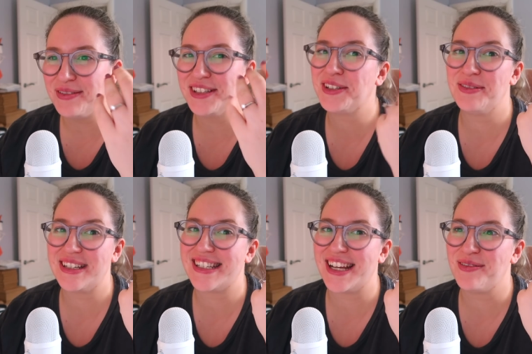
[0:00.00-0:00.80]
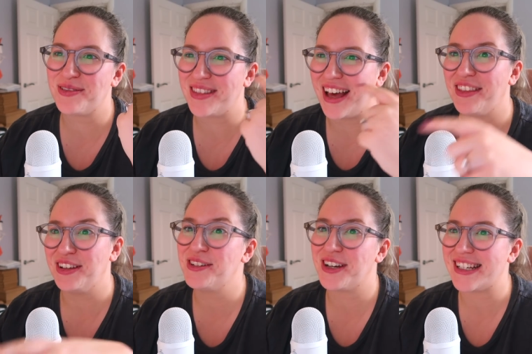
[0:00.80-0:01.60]
I'm still coming to terms with that, that
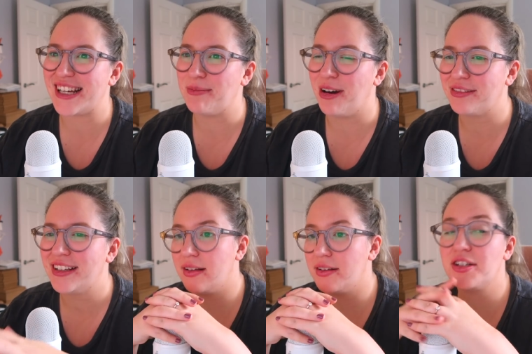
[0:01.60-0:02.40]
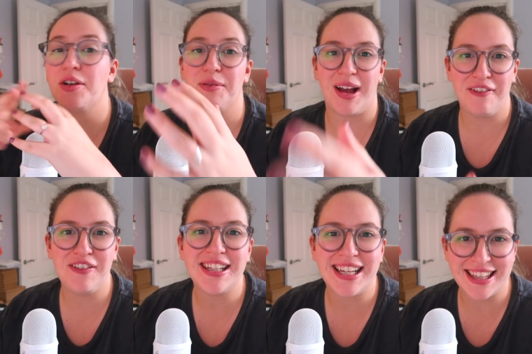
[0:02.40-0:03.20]
you don't get time off. So I
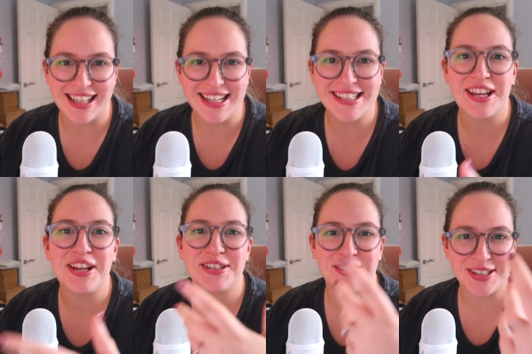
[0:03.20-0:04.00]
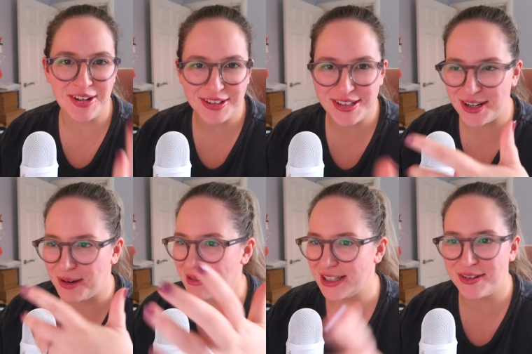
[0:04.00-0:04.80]
feel like this, so it's
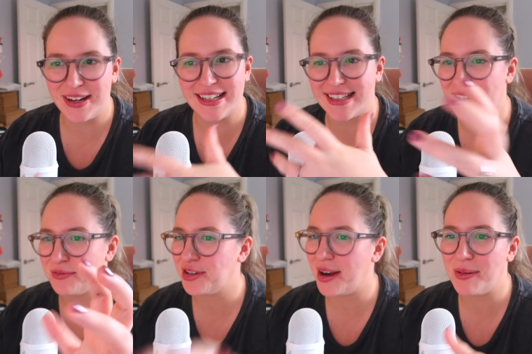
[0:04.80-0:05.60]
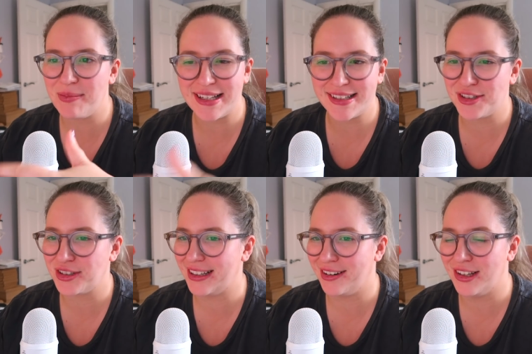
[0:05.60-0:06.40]
non-stop, it's crazy, I'm trying my best to
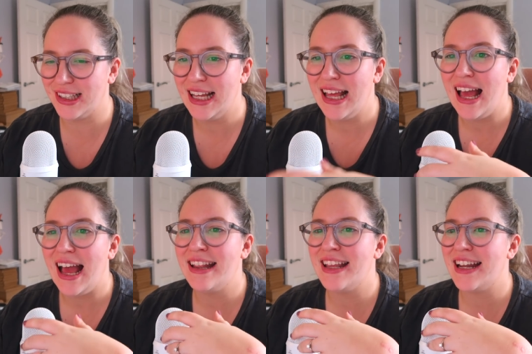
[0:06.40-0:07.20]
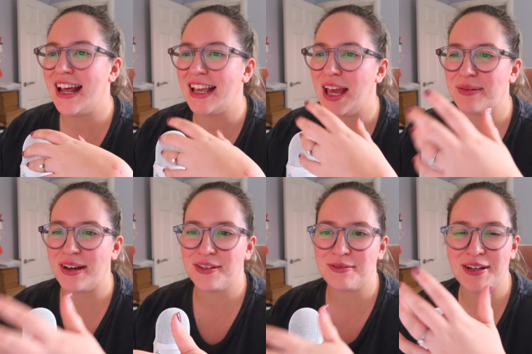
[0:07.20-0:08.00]
juggle it all, and then I get
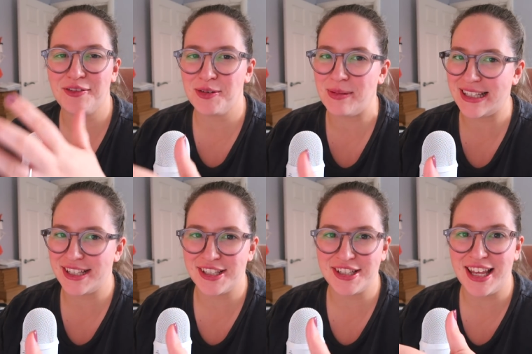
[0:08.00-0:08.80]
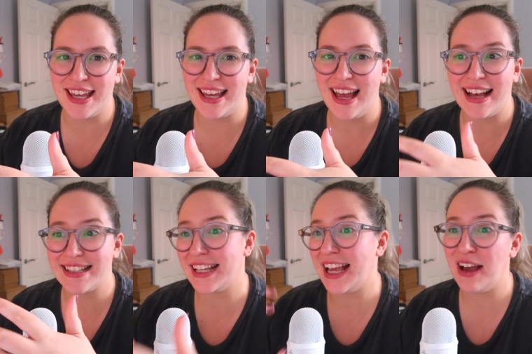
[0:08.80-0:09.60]
about three or four messages a day
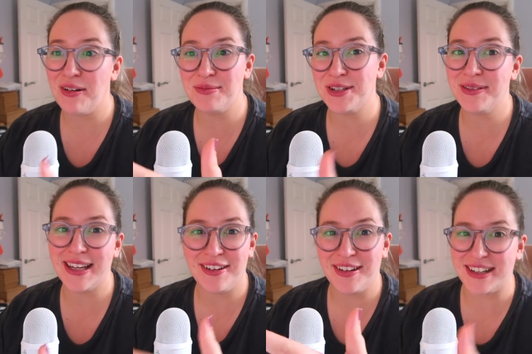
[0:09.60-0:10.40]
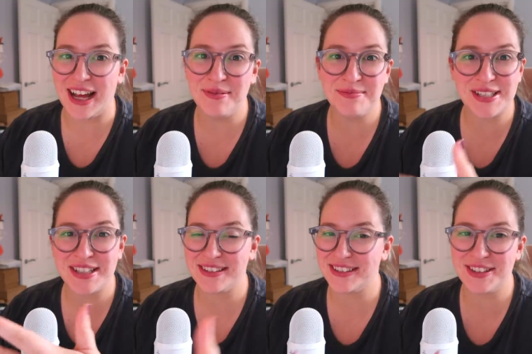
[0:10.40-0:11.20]
asking how I'm doing it all and how I'm
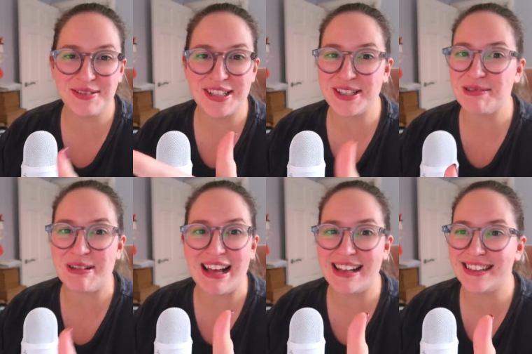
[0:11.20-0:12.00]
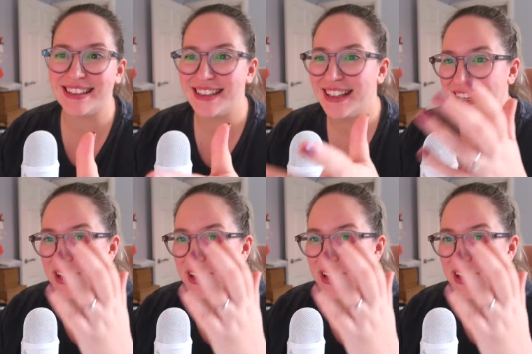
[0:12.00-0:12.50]
so doing so well, and